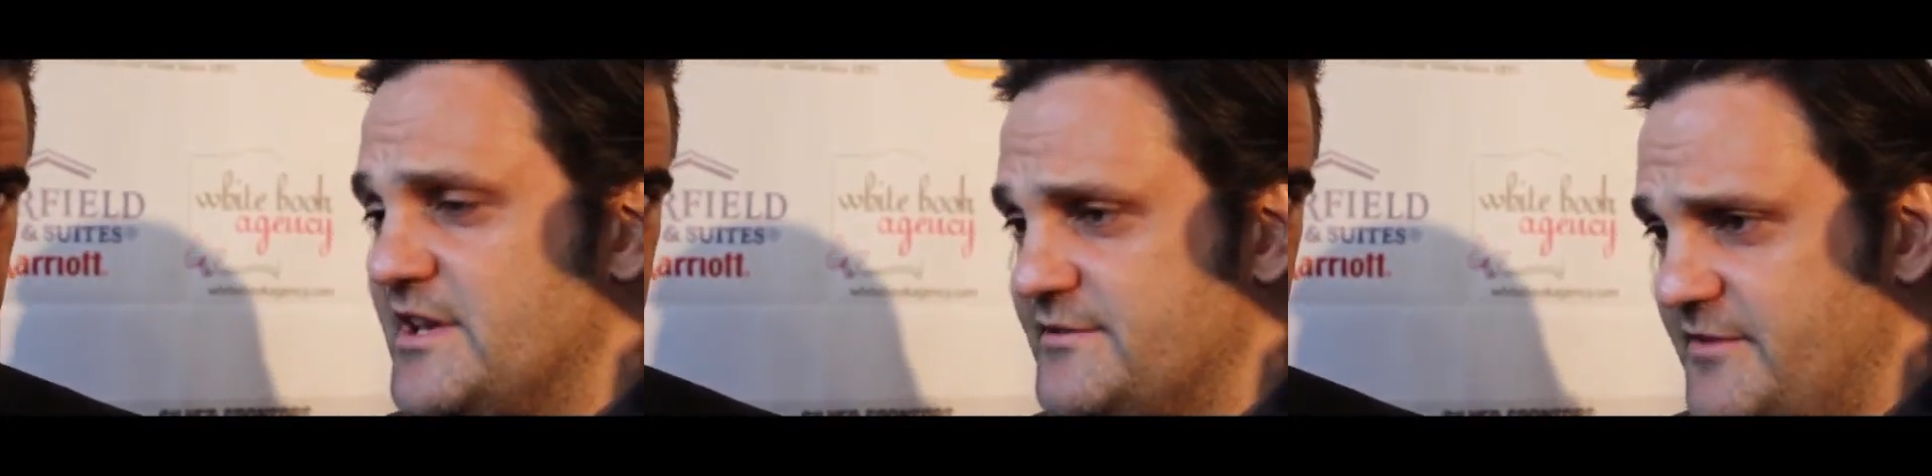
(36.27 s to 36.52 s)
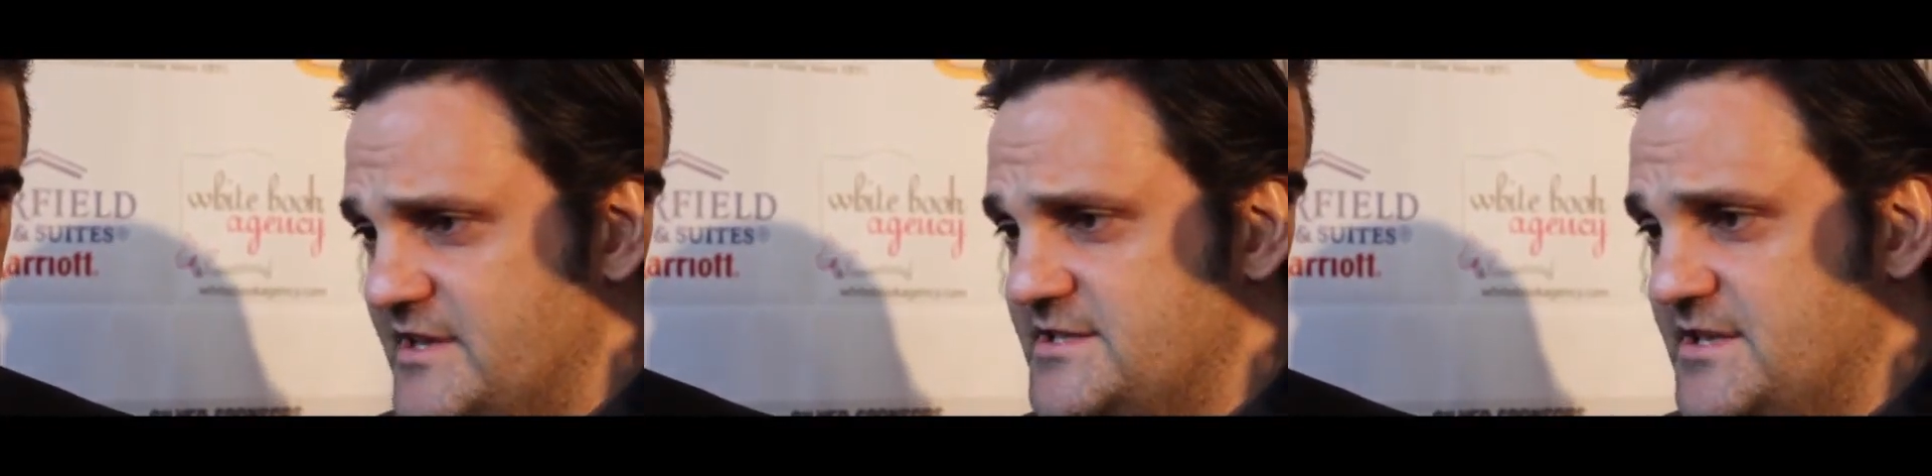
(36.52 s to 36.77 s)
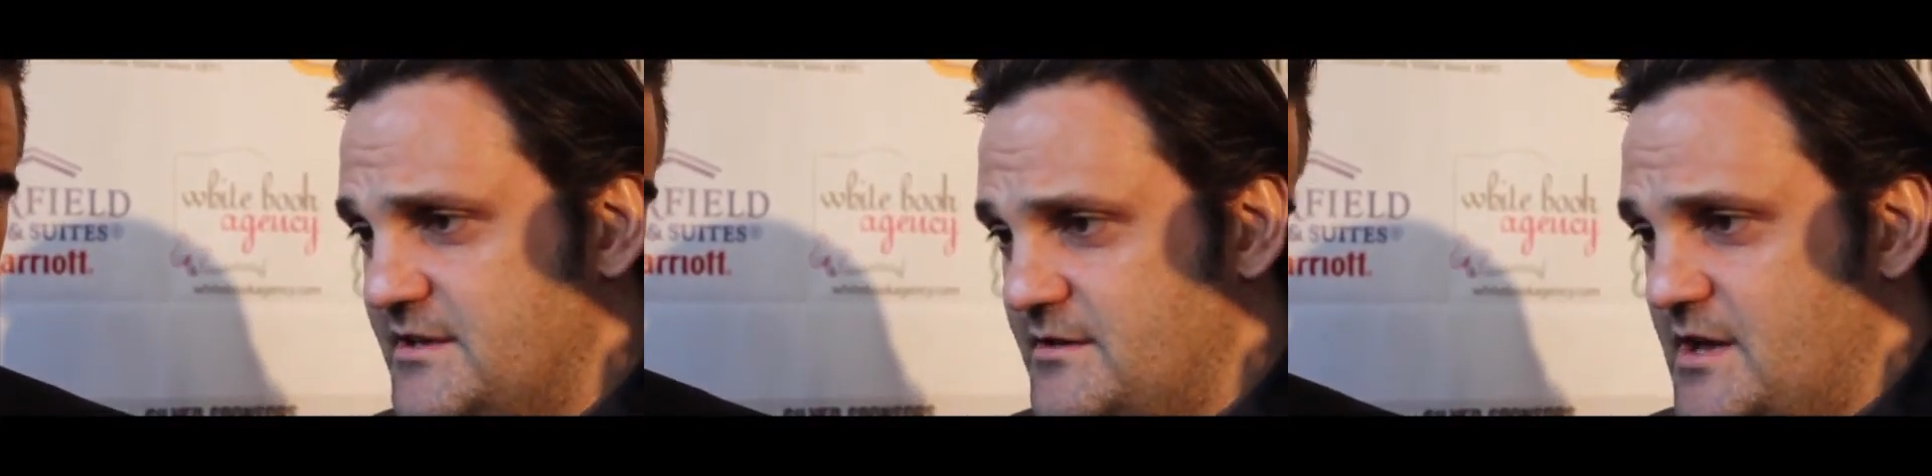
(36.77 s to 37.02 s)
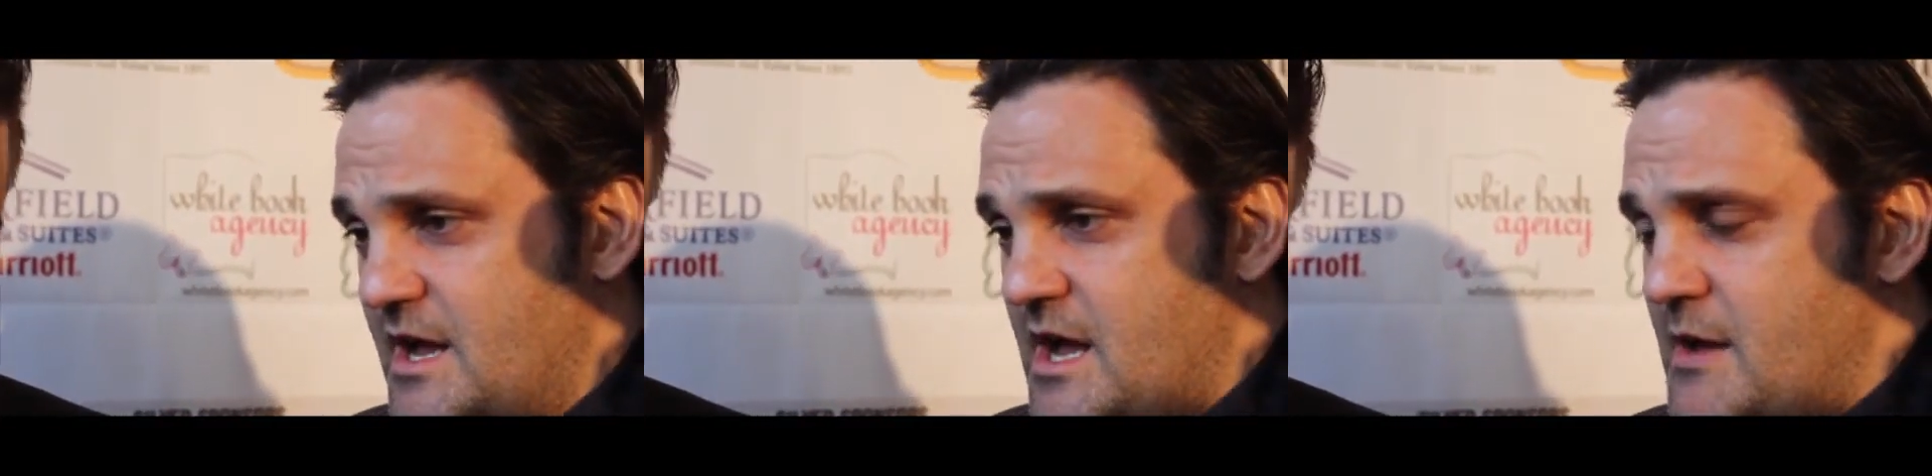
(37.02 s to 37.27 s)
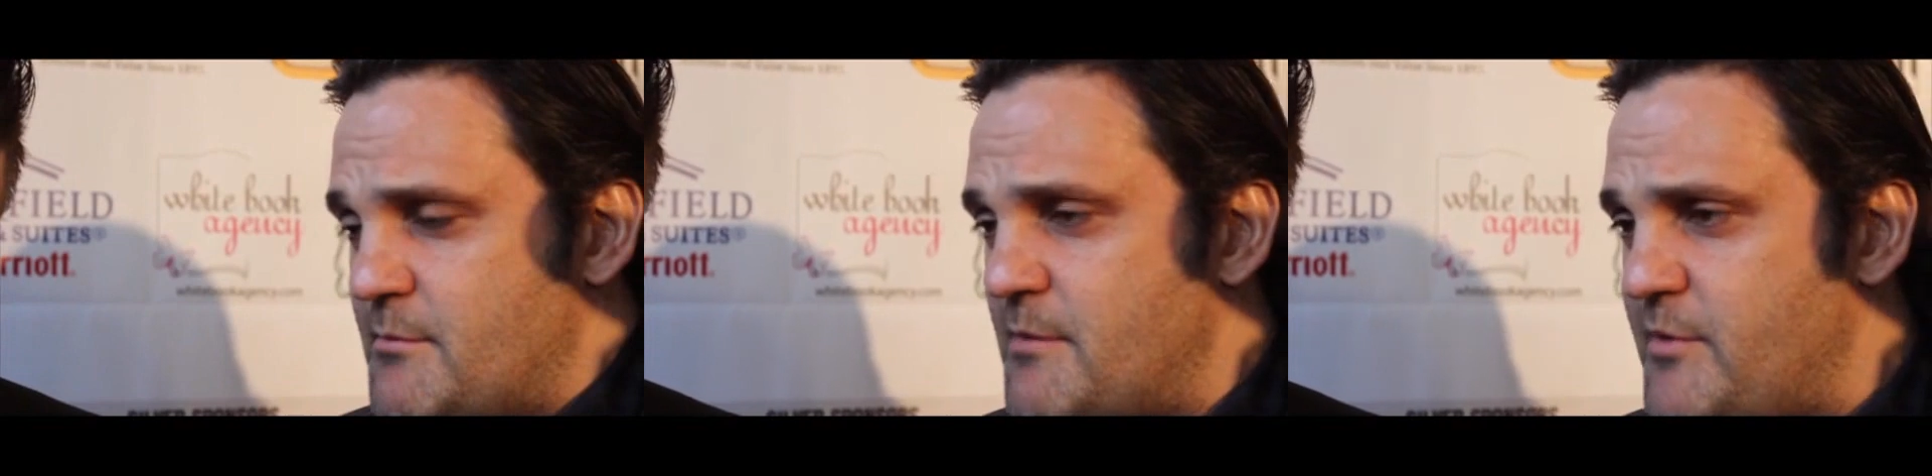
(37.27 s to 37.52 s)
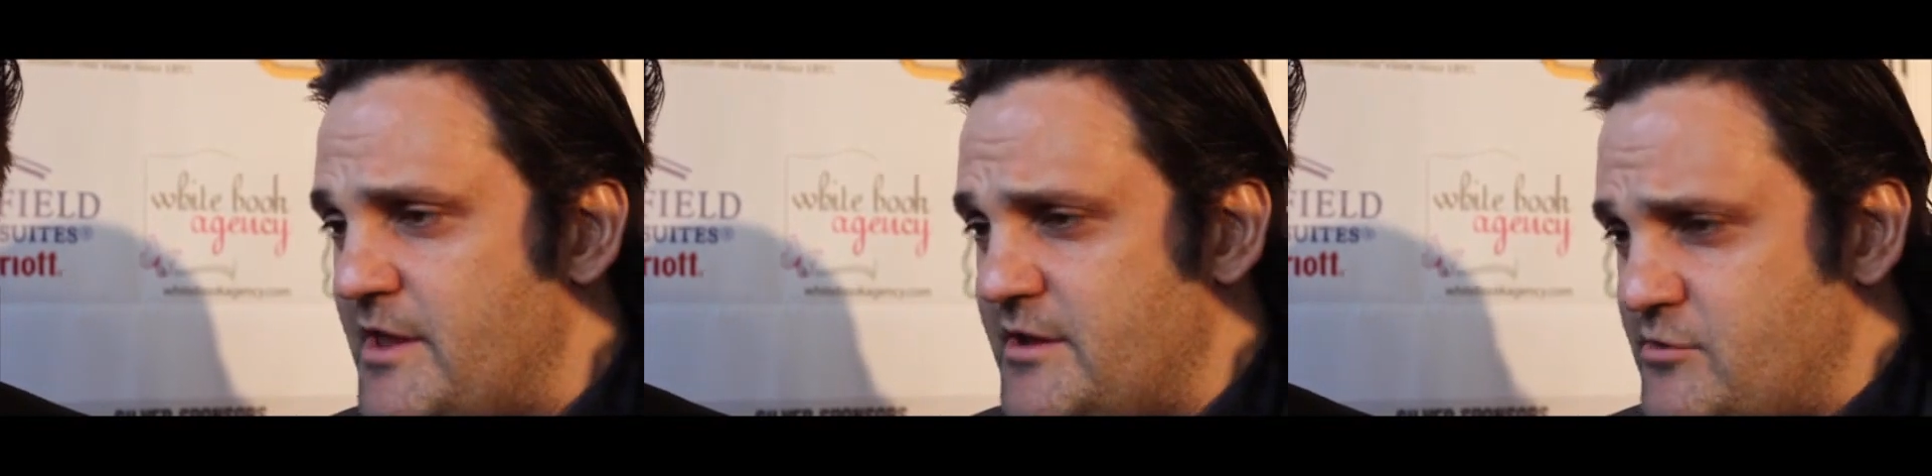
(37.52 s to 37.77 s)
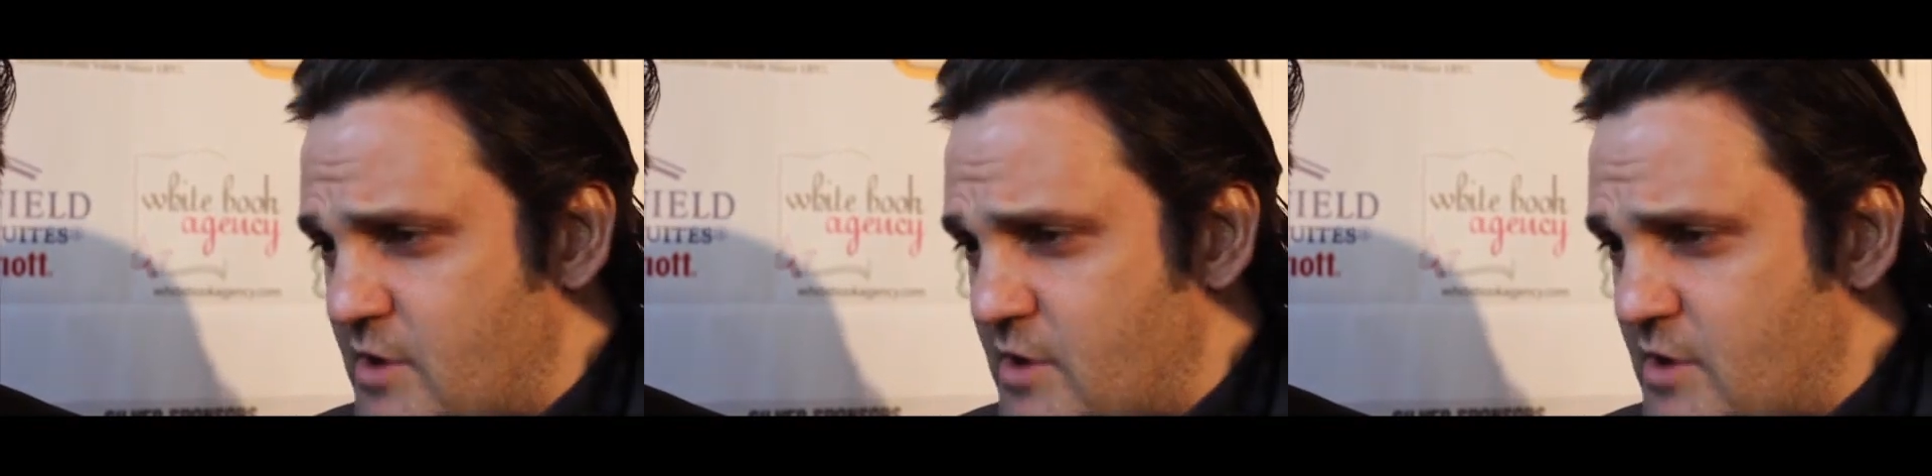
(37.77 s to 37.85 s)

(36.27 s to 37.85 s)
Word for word: plays Vincent. Uh, my brother,